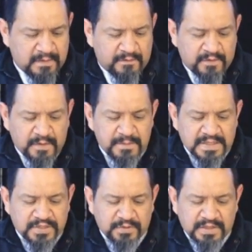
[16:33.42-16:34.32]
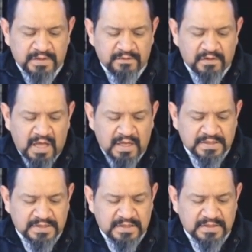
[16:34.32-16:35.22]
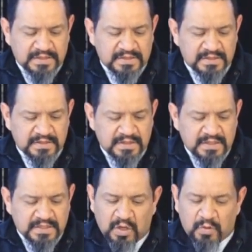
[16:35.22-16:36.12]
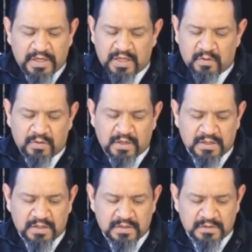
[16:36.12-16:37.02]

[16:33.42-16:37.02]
For the mystery of lawlessness is already at work.